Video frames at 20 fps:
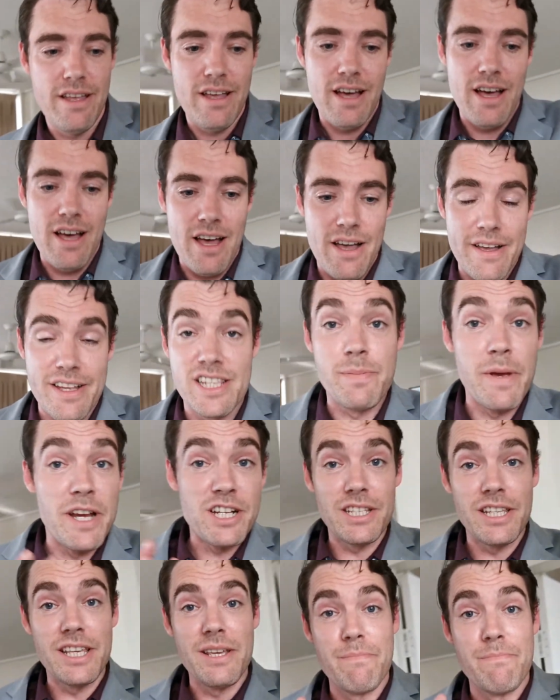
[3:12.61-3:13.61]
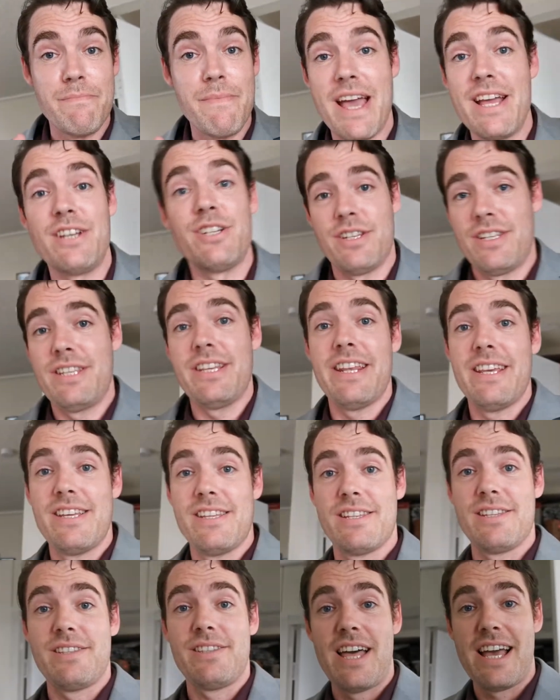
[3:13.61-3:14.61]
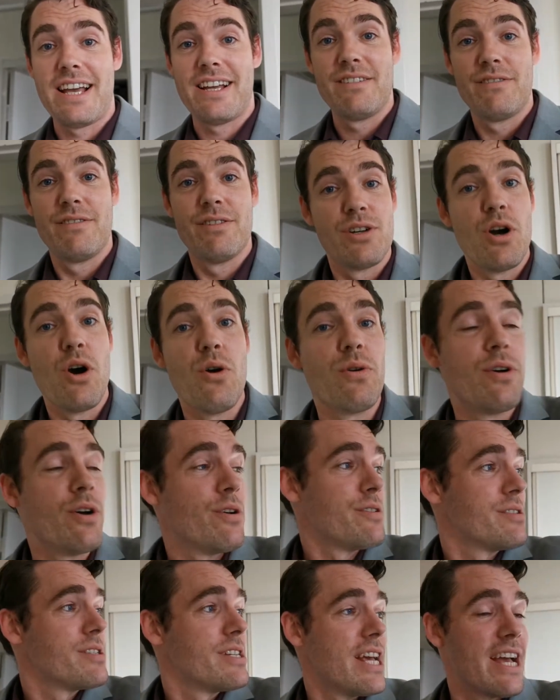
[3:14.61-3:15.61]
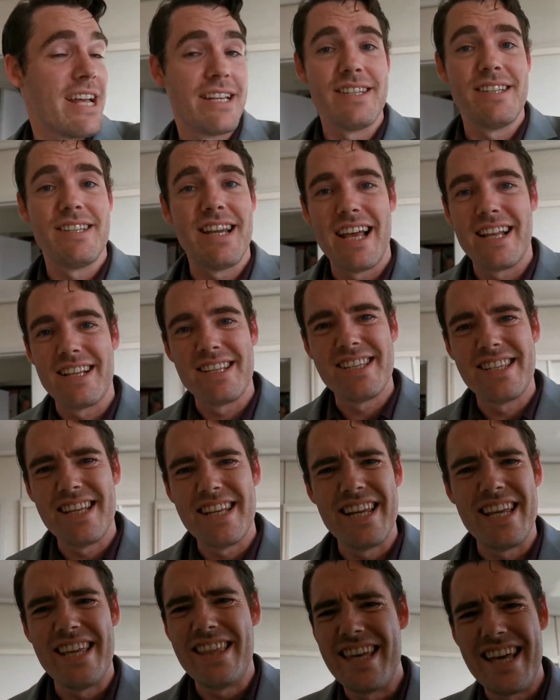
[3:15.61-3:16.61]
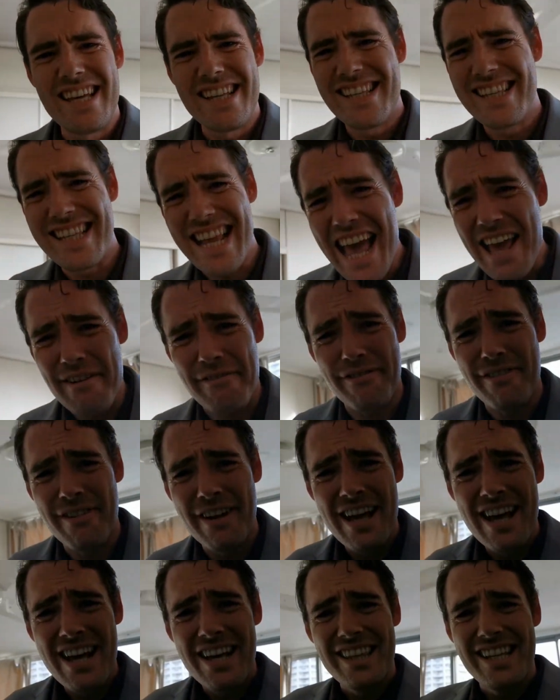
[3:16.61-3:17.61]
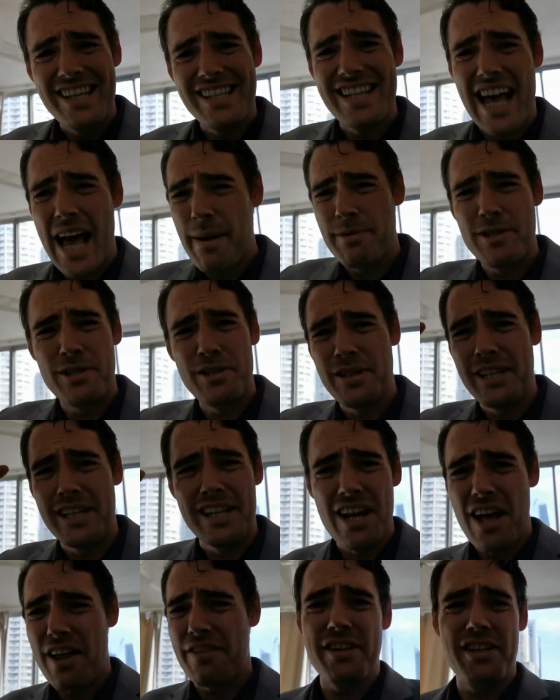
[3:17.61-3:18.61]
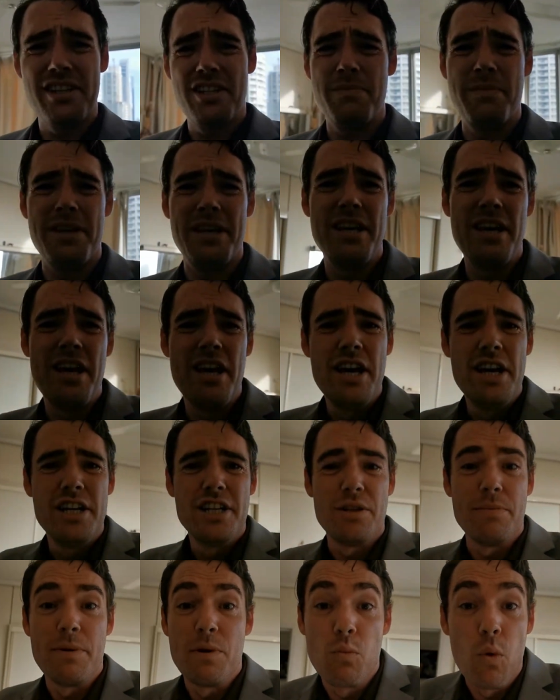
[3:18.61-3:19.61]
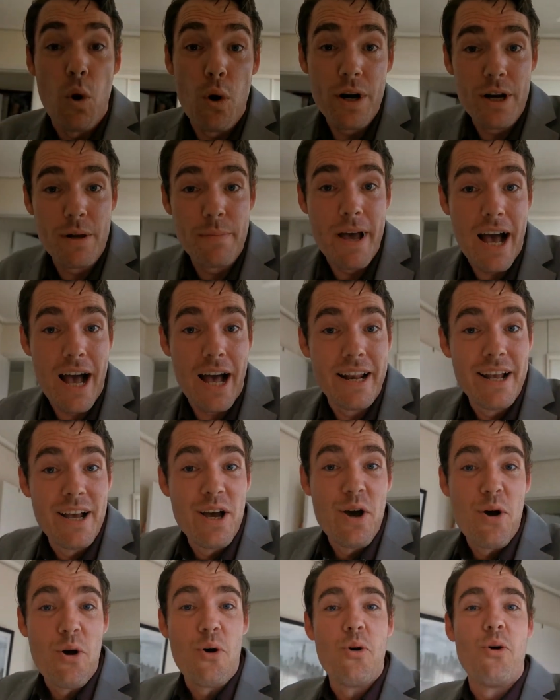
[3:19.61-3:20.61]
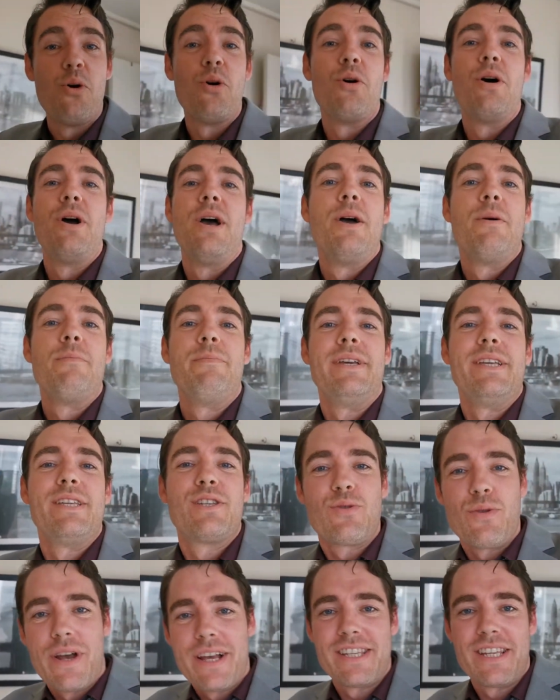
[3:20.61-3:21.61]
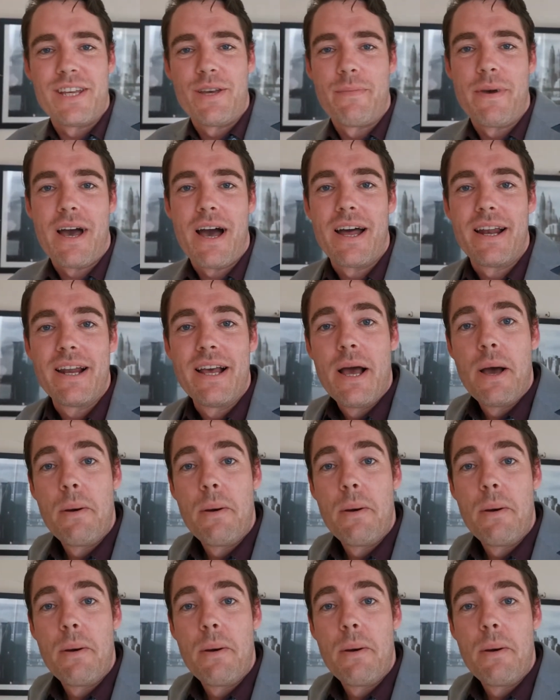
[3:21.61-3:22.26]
Especially major cities like the Gold Coast and Sydney, they're safe. There's absolutely nothing to be worried about or be stressing about.